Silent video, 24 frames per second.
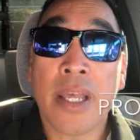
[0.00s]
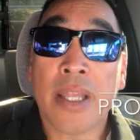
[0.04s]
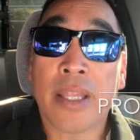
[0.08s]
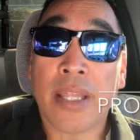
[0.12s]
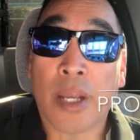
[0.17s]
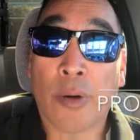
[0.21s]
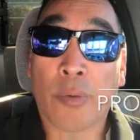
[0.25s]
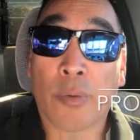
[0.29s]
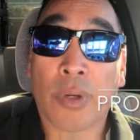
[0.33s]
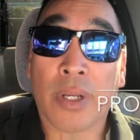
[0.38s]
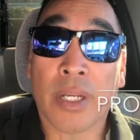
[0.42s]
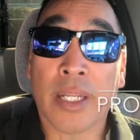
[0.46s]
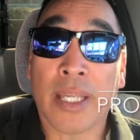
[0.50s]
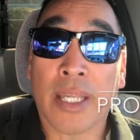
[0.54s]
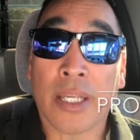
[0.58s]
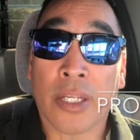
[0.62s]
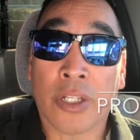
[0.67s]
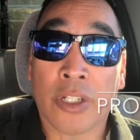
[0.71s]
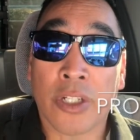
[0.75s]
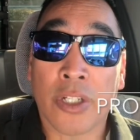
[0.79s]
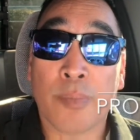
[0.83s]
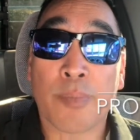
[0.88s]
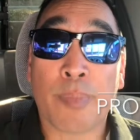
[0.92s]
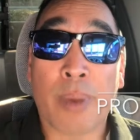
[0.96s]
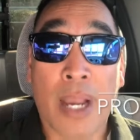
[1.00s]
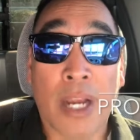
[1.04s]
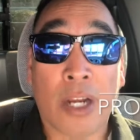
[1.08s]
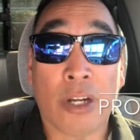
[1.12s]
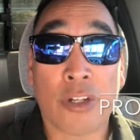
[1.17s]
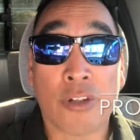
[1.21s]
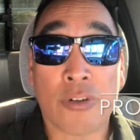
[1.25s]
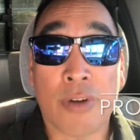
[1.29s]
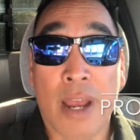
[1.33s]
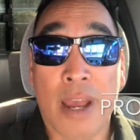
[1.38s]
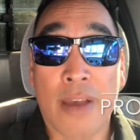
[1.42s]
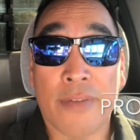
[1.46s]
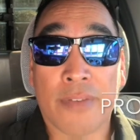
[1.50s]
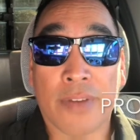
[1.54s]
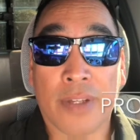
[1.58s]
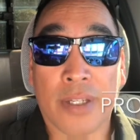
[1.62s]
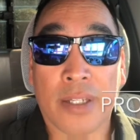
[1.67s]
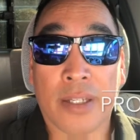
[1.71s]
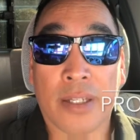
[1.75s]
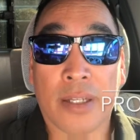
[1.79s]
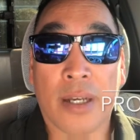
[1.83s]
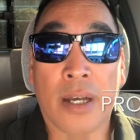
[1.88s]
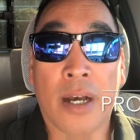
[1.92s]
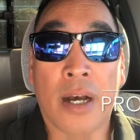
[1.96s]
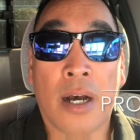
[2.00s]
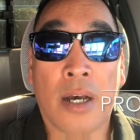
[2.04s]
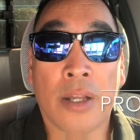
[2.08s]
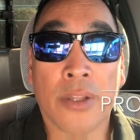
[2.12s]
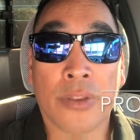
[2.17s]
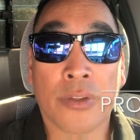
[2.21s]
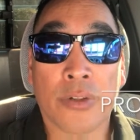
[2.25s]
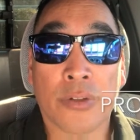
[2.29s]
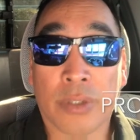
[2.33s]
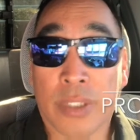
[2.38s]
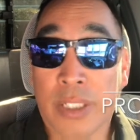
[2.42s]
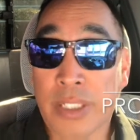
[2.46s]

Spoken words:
that we're gonna get good buyer traffic on through,